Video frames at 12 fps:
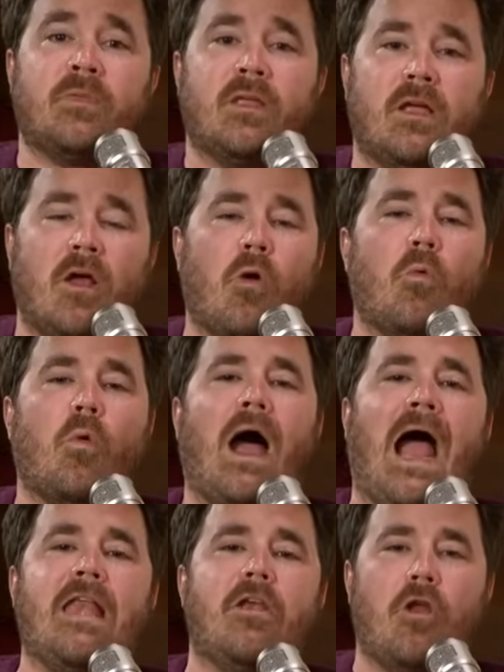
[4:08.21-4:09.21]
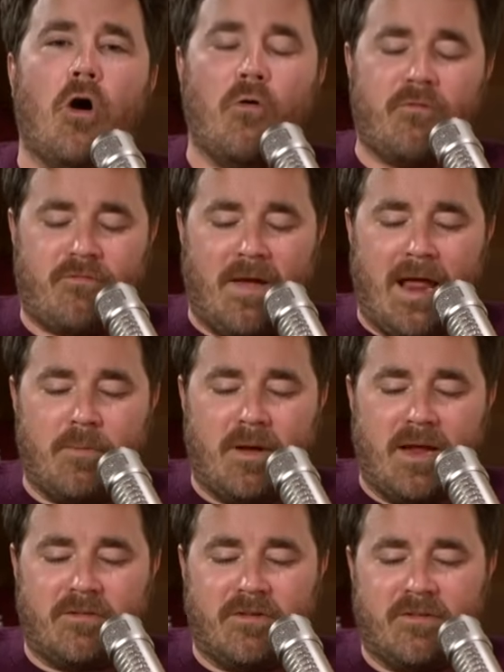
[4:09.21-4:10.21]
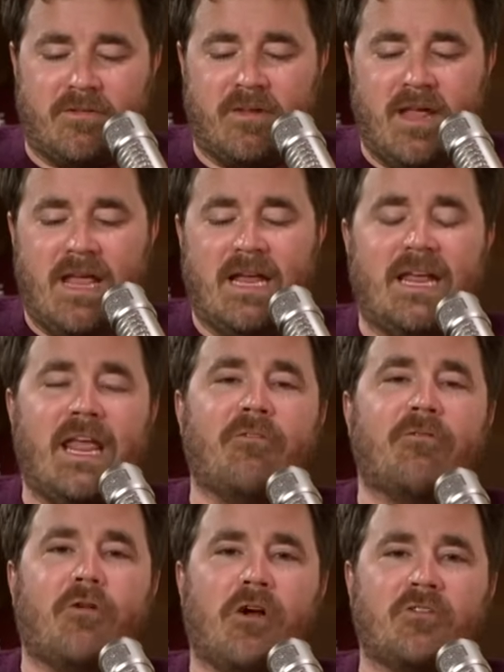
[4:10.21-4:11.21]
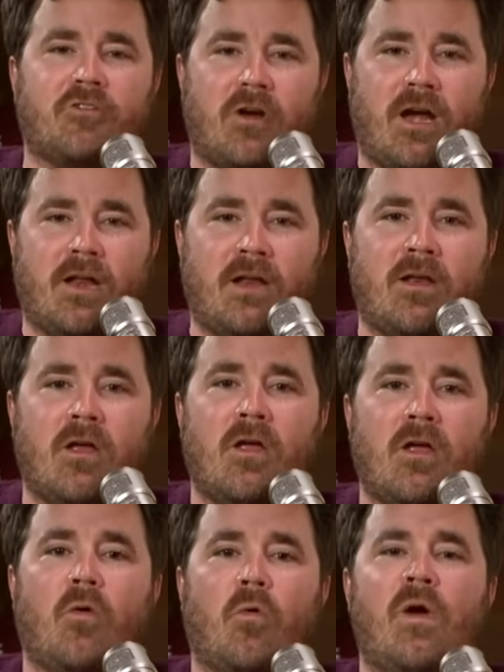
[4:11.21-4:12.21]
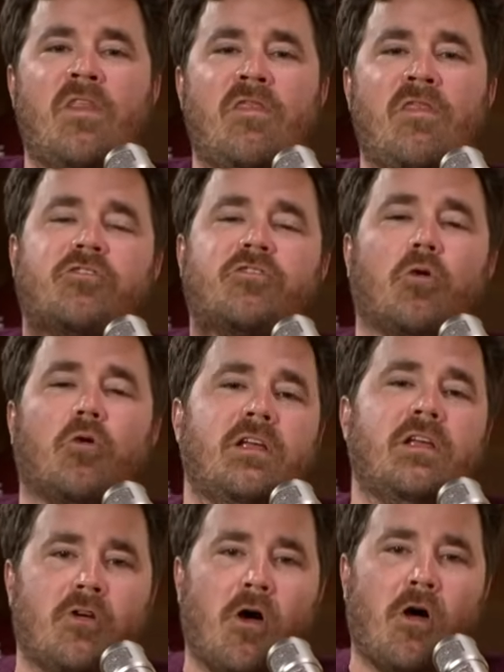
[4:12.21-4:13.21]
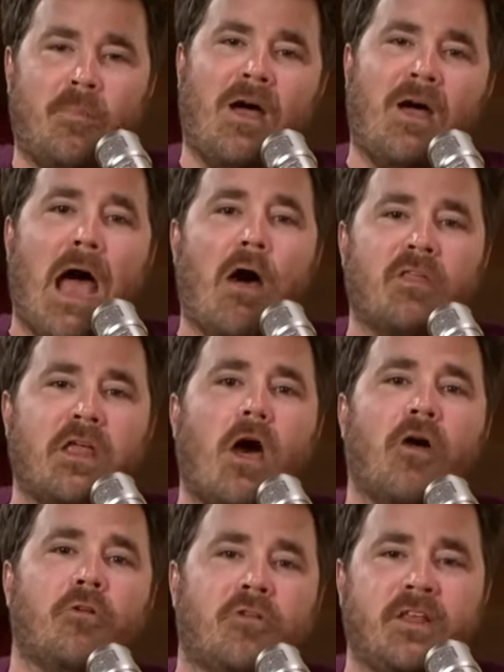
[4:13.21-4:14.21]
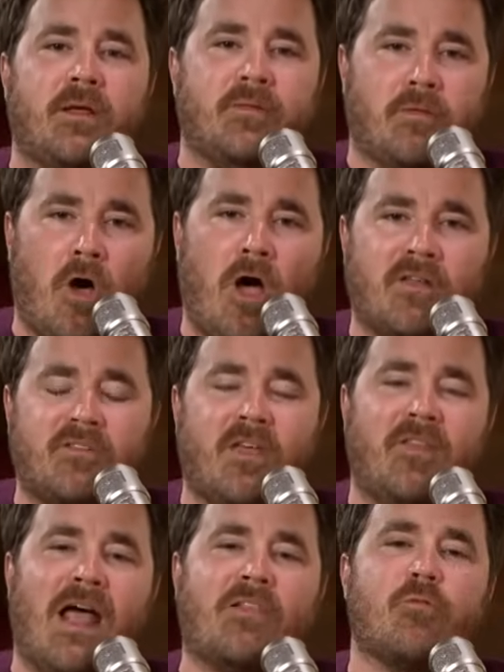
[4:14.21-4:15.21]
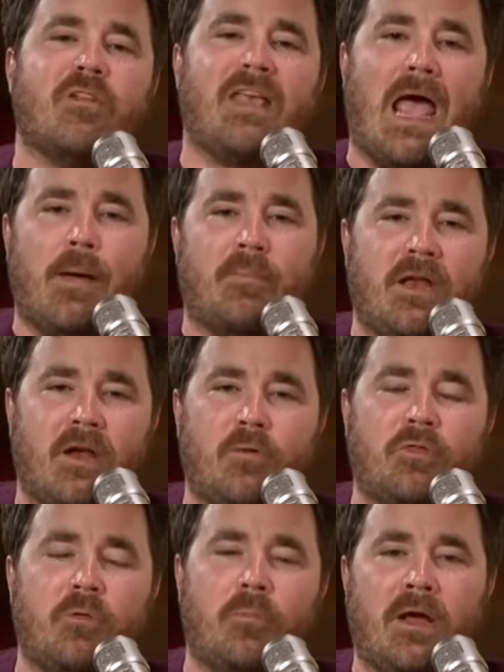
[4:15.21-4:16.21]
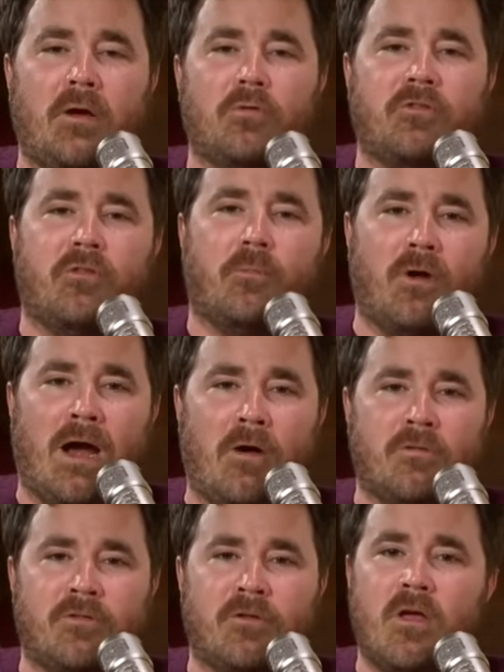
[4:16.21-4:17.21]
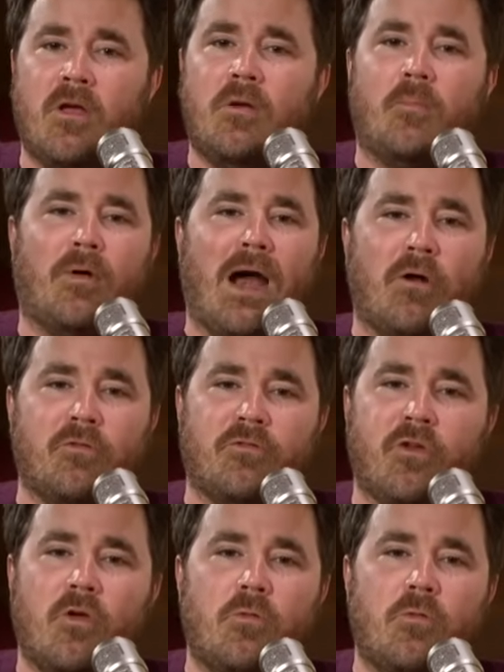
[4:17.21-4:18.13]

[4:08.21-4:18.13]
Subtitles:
You know, I know fan bases get frustrated when the story is all about how the other team lost. And that's what's happening with the Bengals and the Browns. Browns